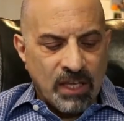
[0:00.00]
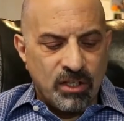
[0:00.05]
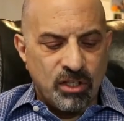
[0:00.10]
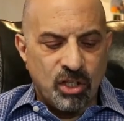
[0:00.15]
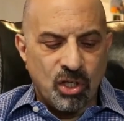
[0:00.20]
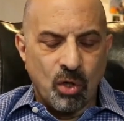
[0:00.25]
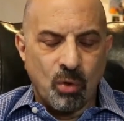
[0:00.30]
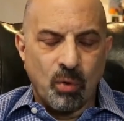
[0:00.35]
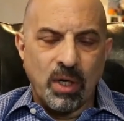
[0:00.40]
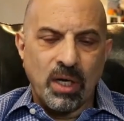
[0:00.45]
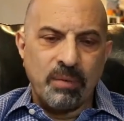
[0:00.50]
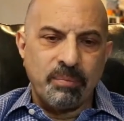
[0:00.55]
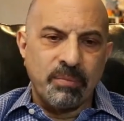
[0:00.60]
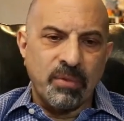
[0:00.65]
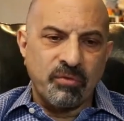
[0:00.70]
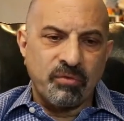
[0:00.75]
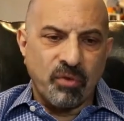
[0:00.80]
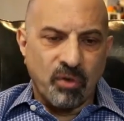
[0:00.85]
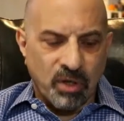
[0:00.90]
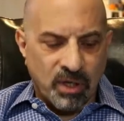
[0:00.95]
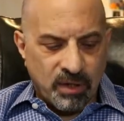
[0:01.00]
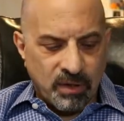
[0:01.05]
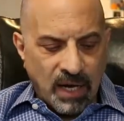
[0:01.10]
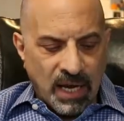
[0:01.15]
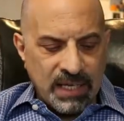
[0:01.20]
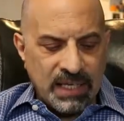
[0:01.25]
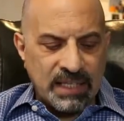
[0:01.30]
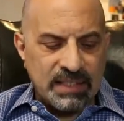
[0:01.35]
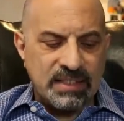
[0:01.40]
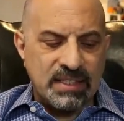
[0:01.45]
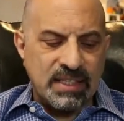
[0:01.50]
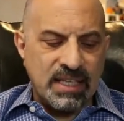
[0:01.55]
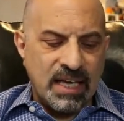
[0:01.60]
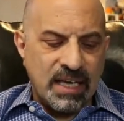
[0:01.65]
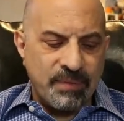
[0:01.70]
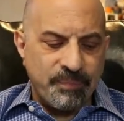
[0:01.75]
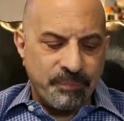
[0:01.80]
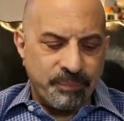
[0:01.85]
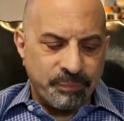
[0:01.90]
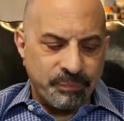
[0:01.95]
You know what? Before I get to
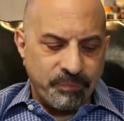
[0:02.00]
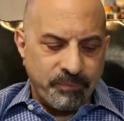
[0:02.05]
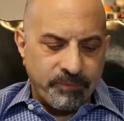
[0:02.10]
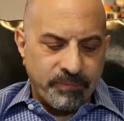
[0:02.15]
that,